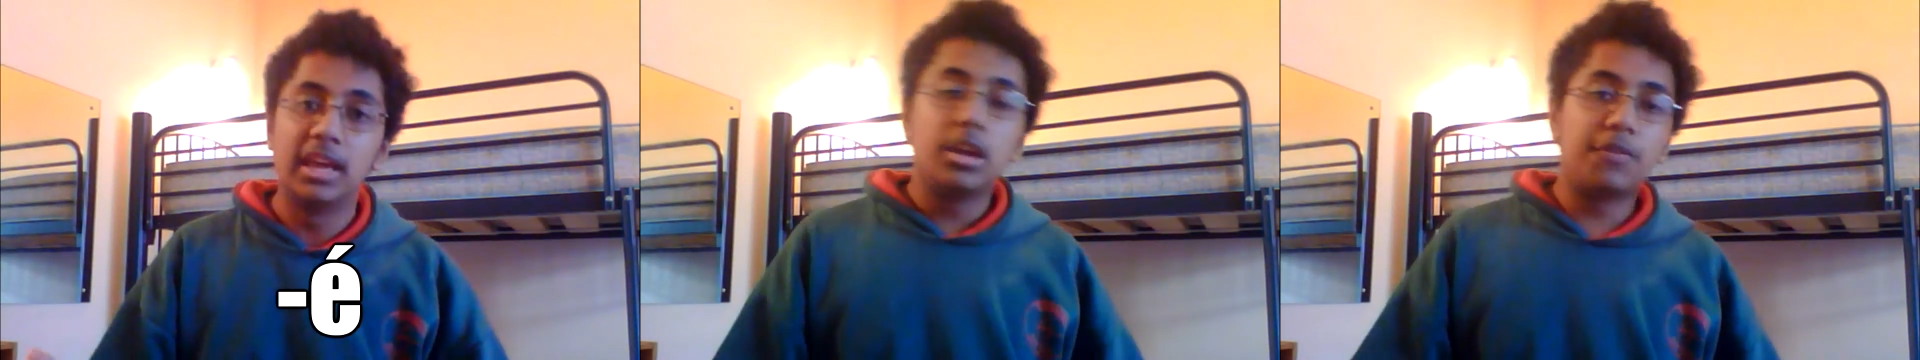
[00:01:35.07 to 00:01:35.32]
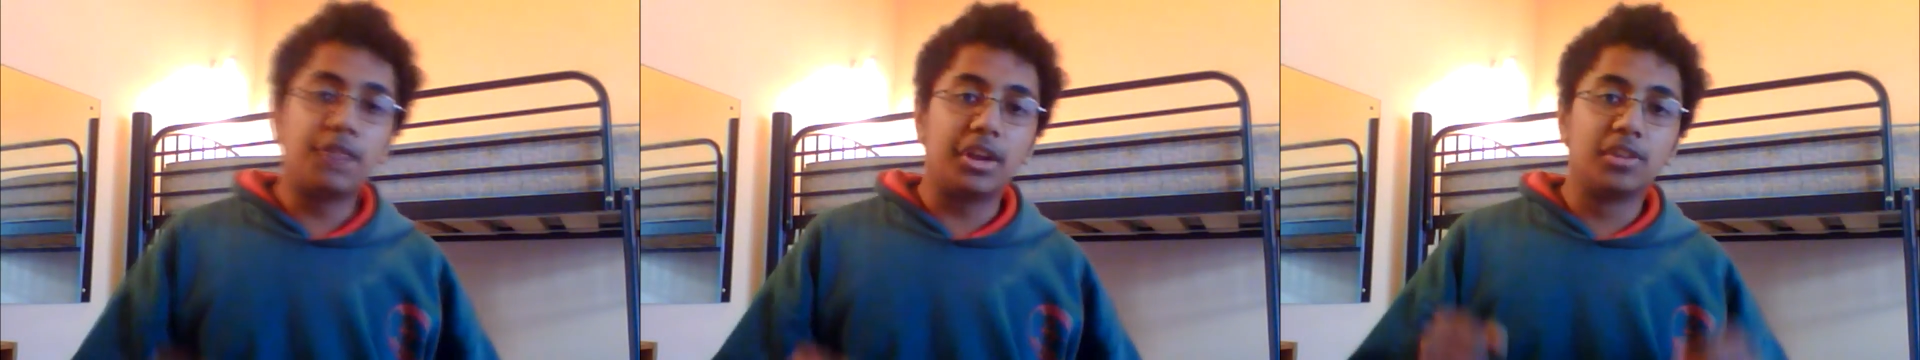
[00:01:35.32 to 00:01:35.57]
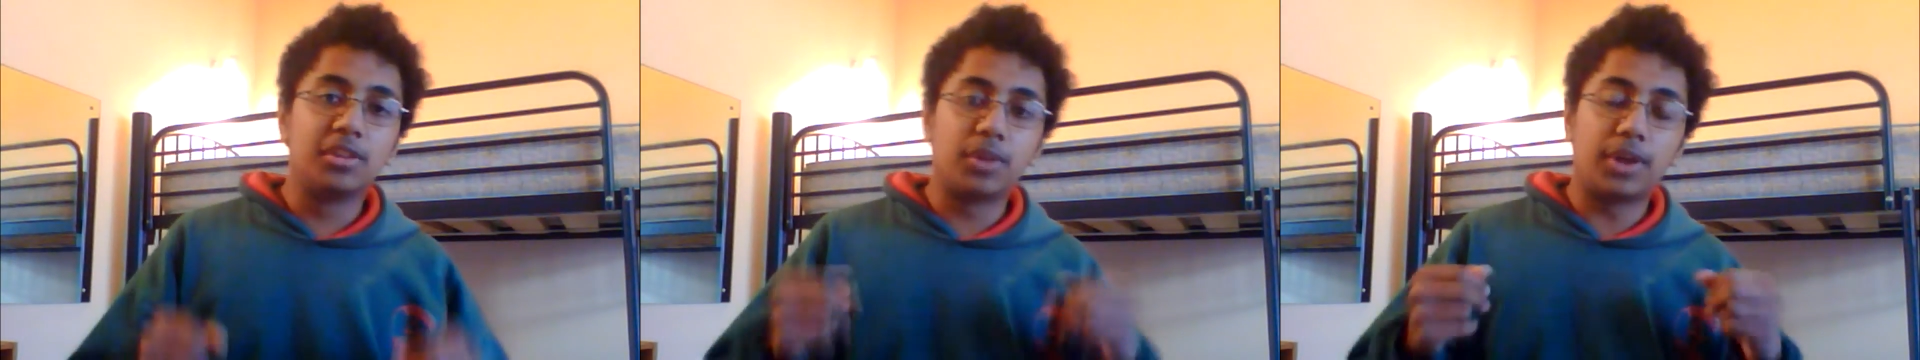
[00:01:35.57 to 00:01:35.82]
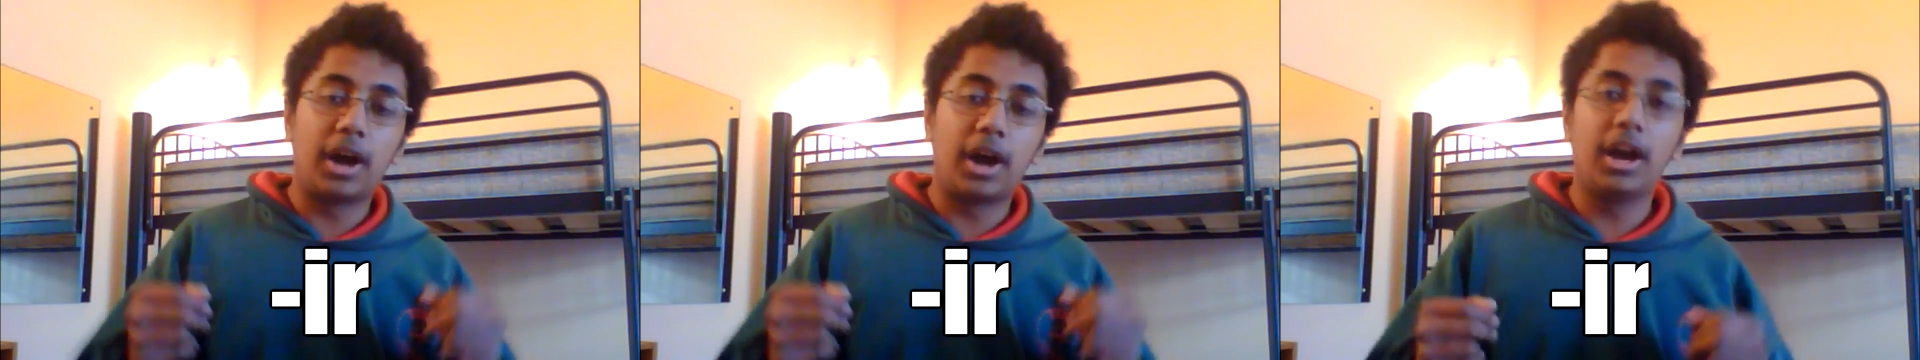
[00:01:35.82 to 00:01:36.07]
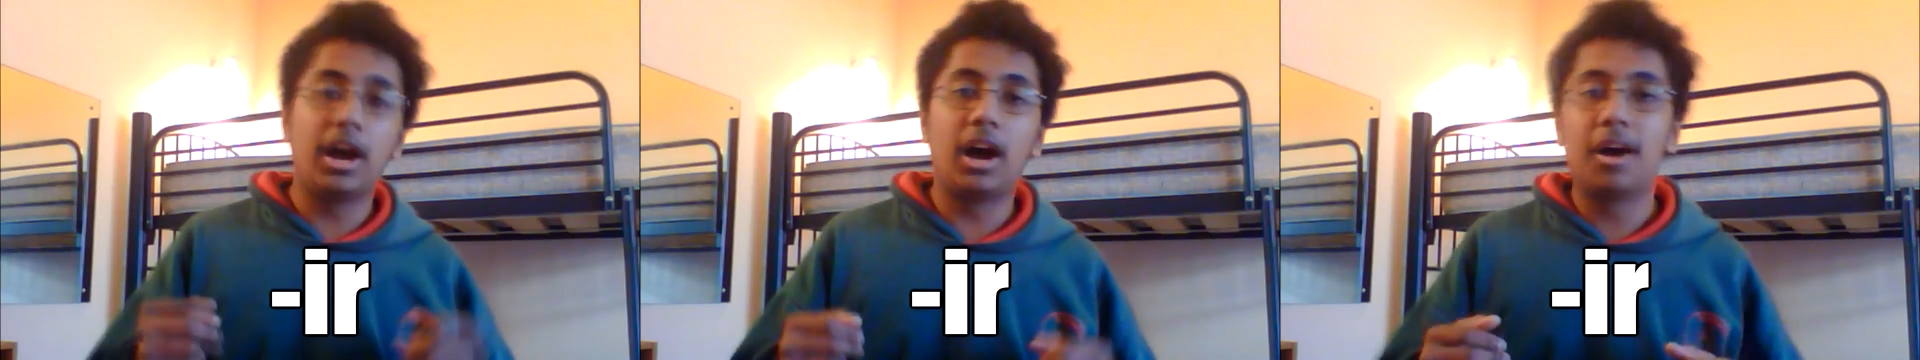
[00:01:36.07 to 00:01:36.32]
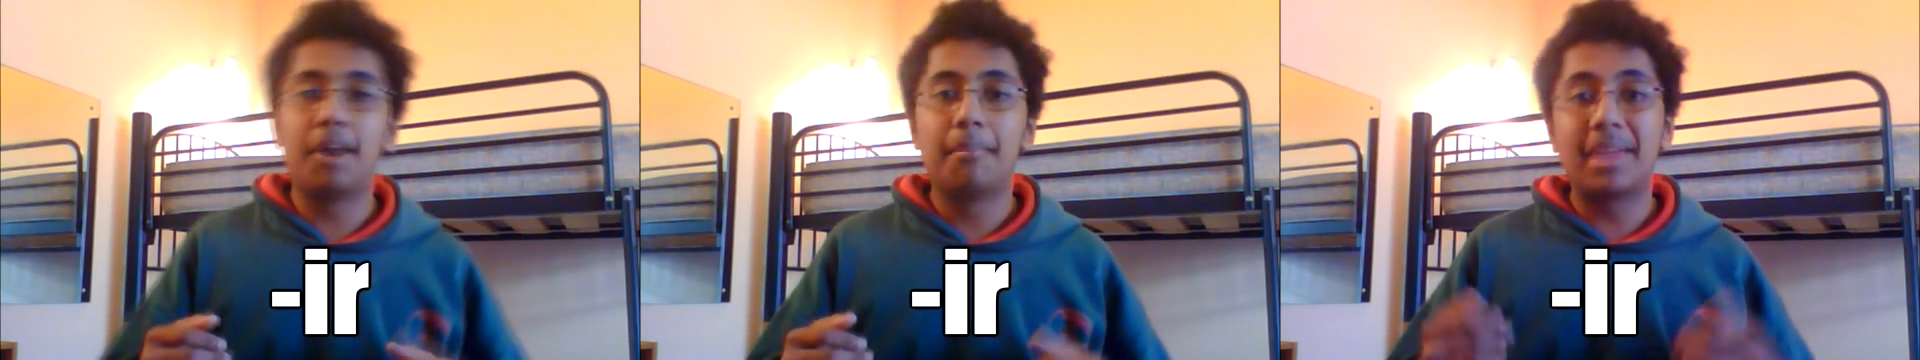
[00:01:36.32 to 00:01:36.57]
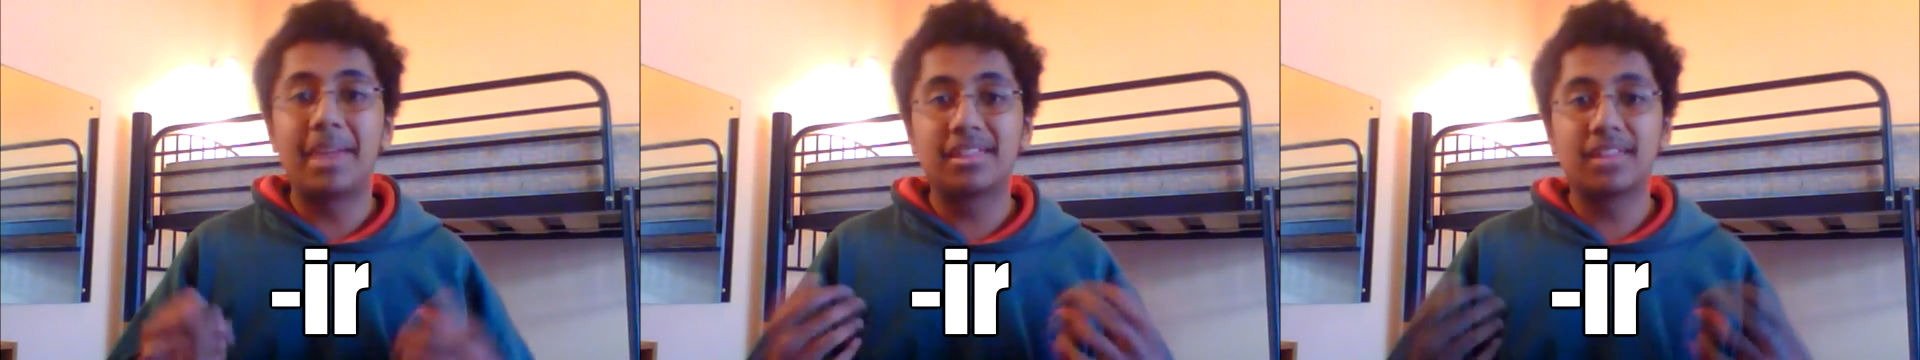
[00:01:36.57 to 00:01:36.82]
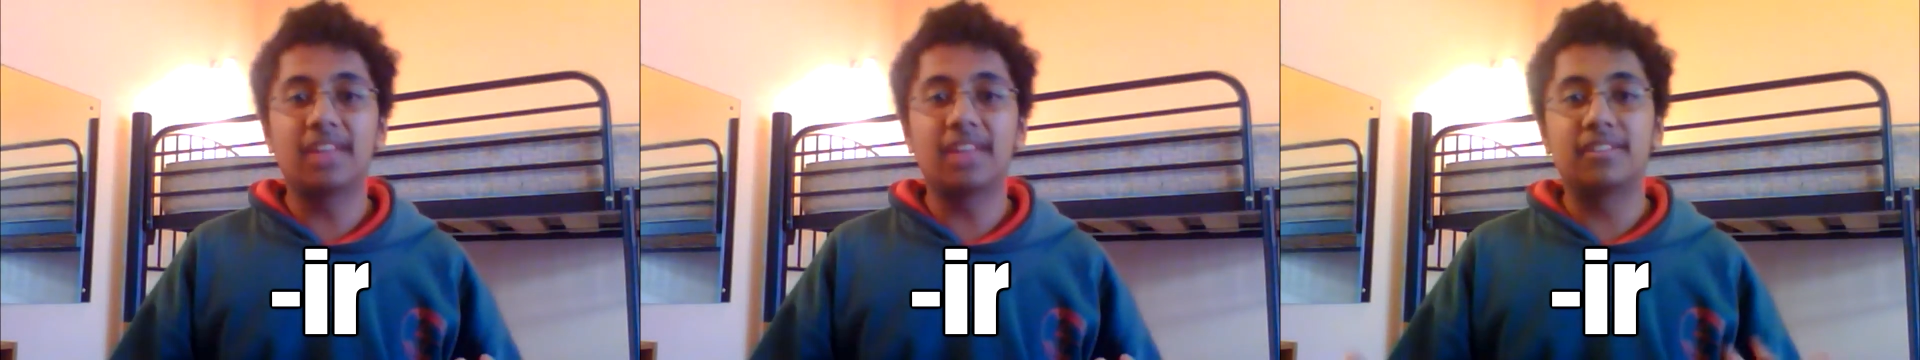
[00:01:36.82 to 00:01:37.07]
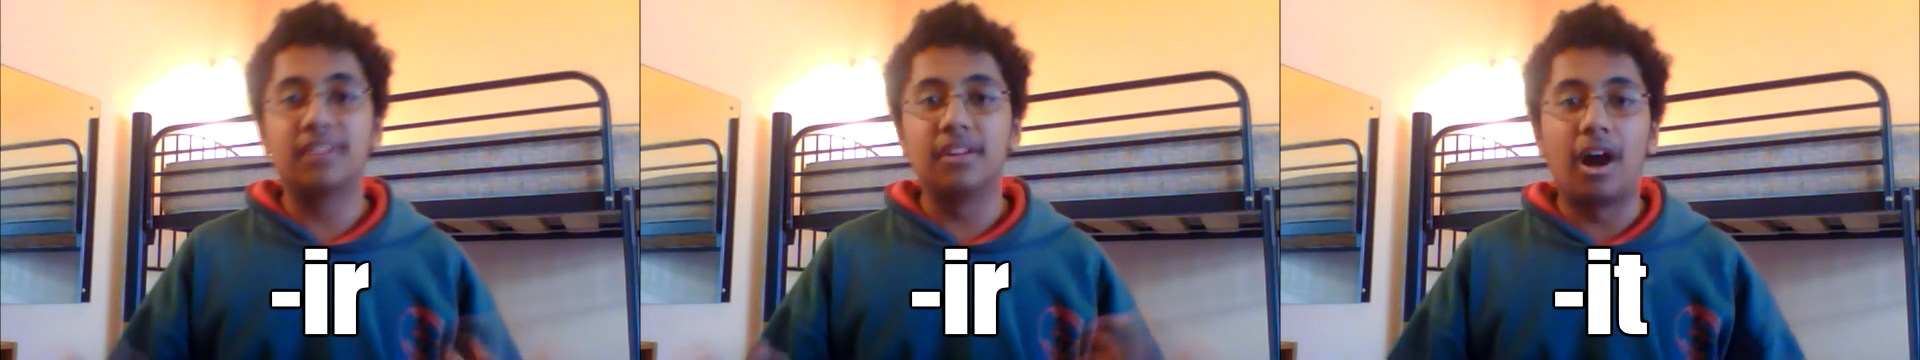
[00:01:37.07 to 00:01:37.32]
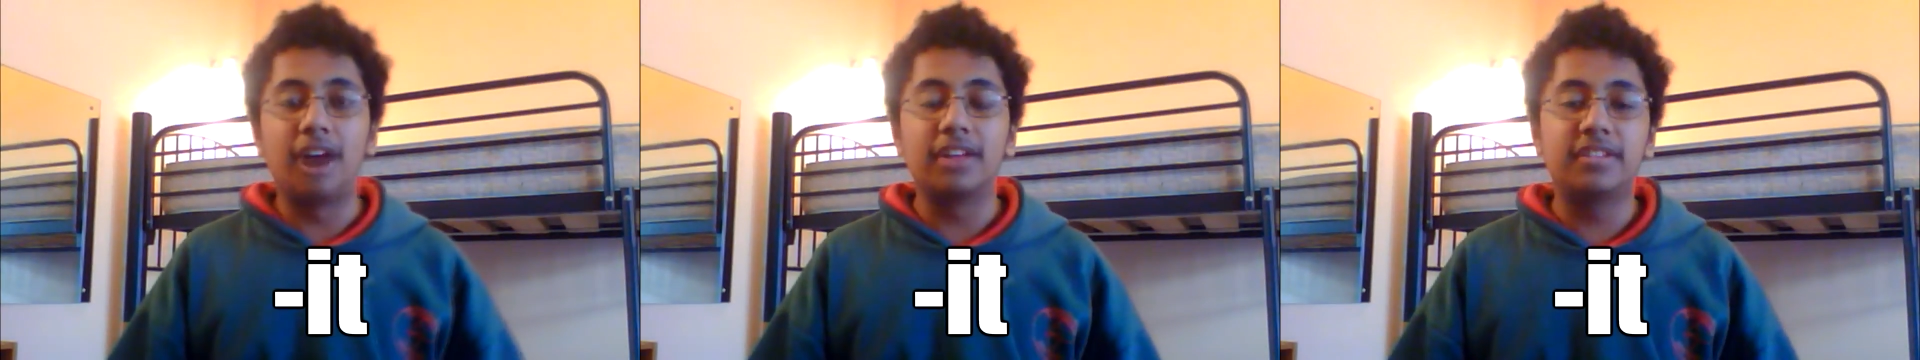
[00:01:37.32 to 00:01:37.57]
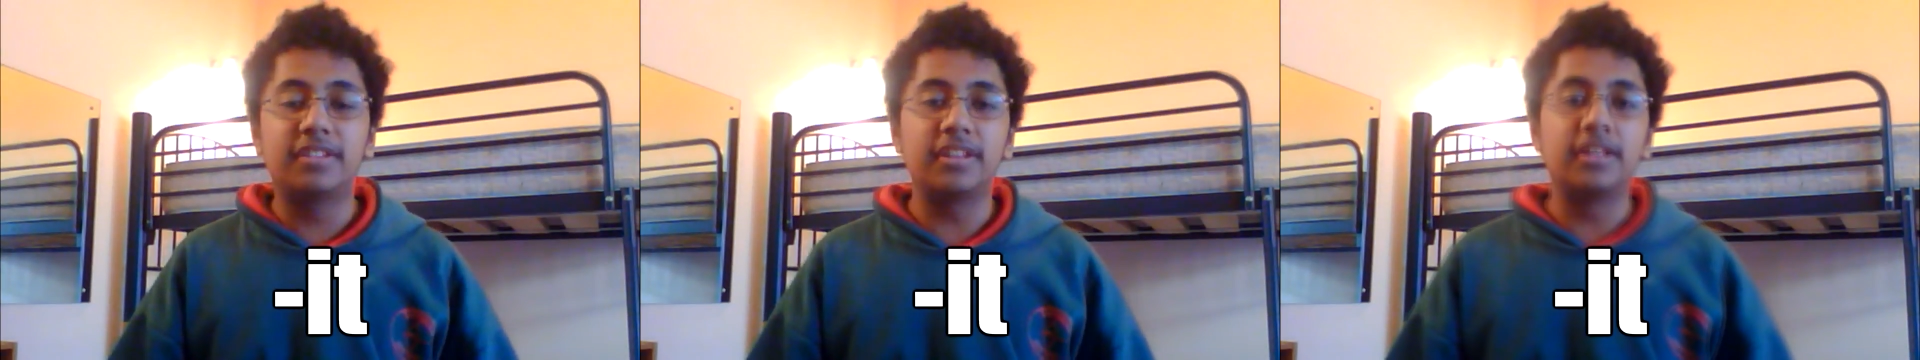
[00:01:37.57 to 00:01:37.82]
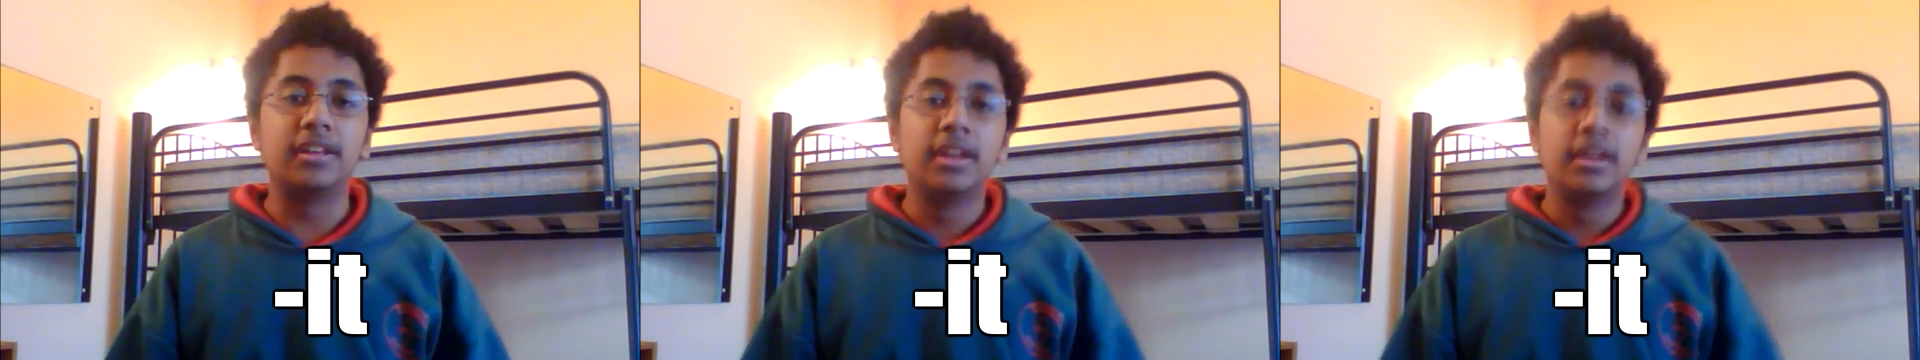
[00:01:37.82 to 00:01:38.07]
If it ends with IR, make that an IT.